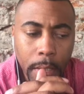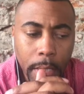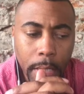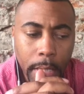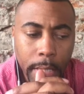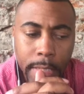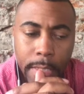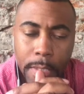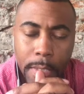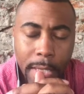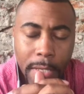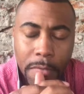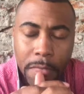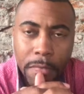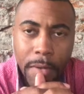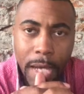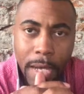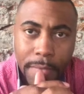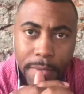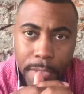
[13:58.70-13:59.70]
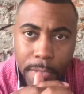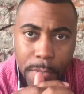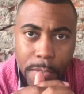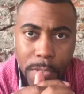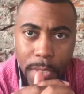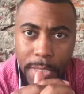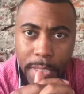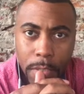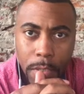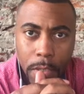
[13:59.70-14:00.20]
and 5 years
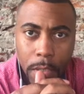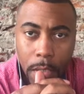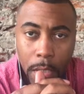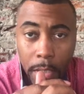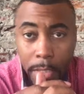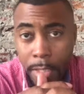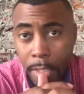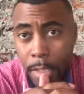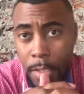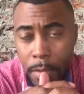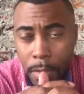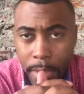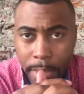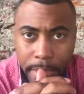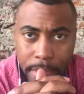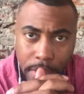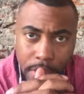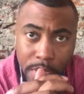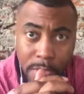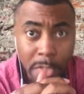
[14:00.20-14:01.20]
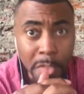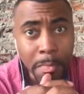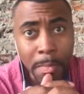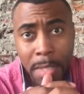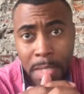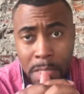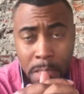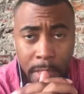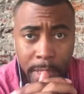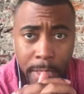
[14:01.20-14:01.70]
later, a year later, 6
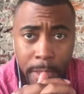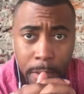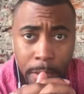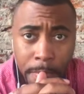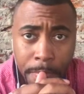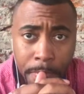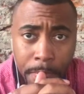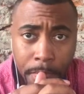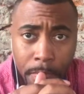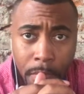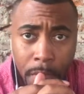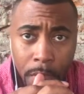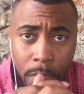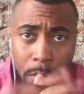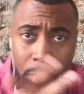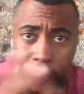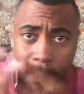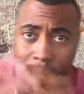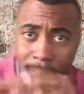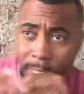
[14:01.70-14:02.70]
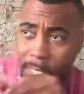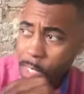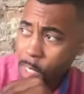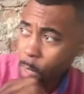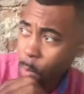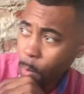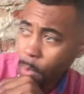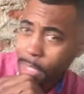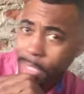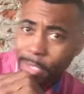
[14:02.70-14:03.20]
months later, you'll find that
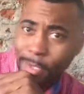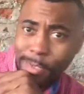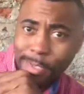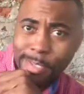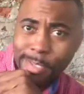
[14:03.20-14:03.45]
someone else